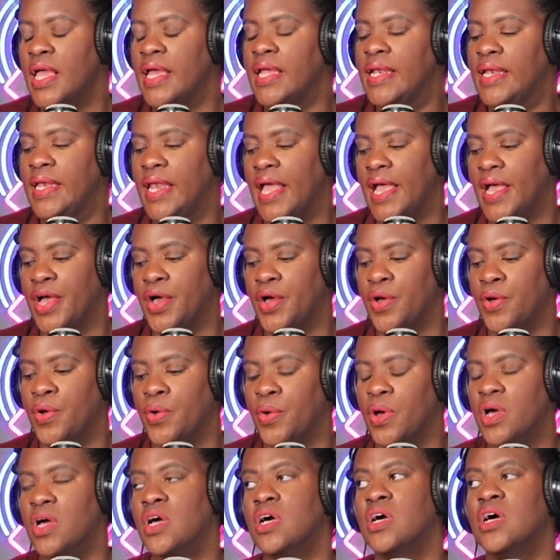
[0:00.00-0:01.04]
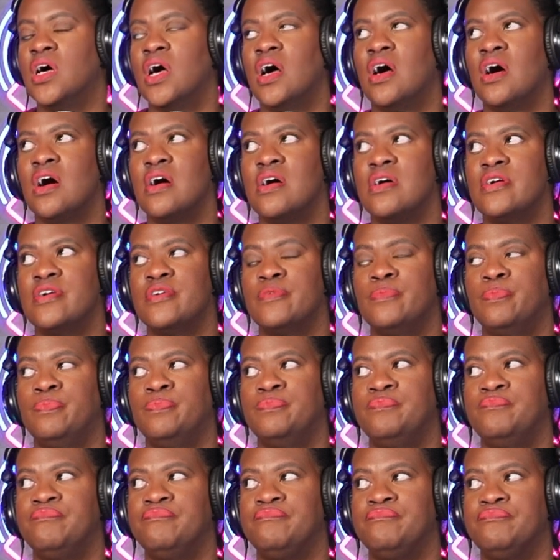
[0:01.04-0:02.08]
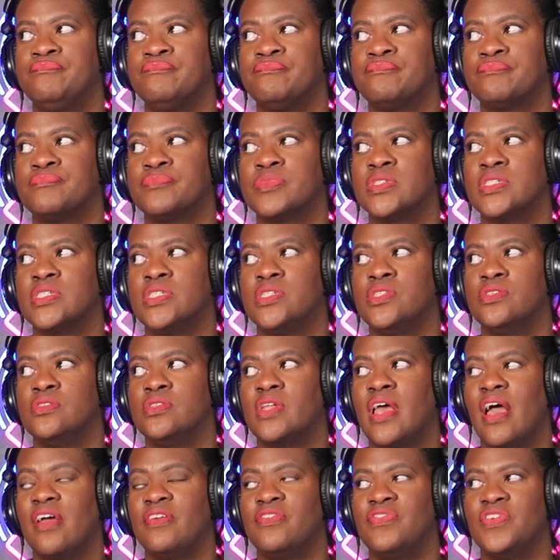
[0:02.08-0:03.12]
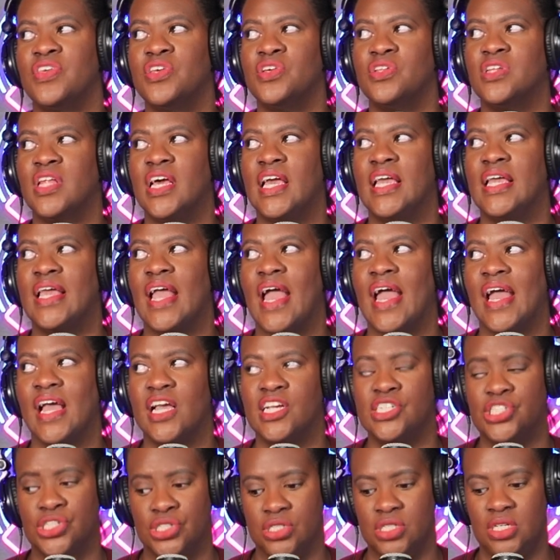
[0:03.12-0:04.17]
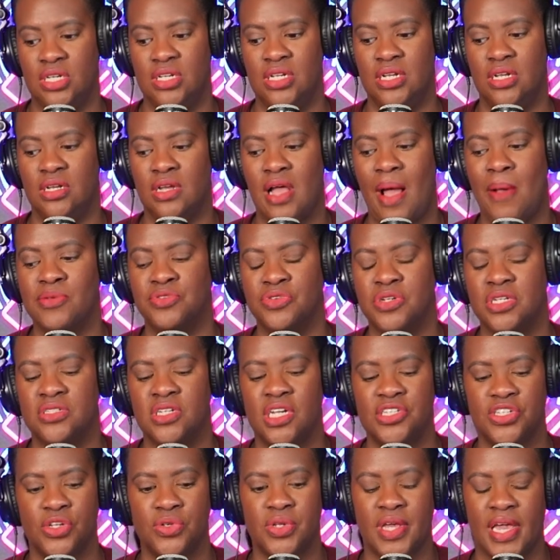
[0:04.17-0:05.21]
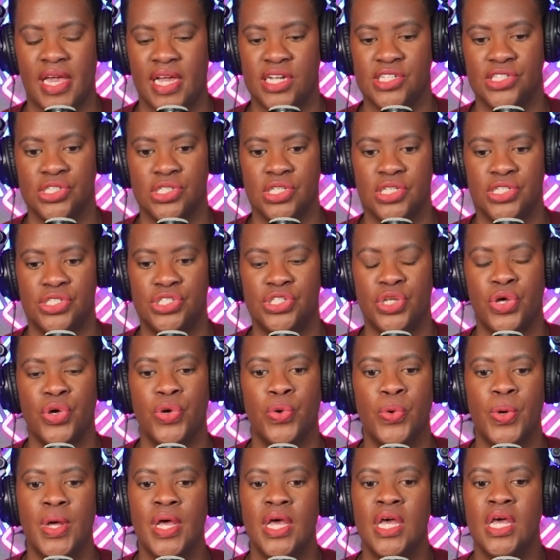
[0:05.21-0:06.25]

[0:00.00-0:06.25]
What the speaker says: Now, I feel like Ashley, I was going to touch on Ashley. So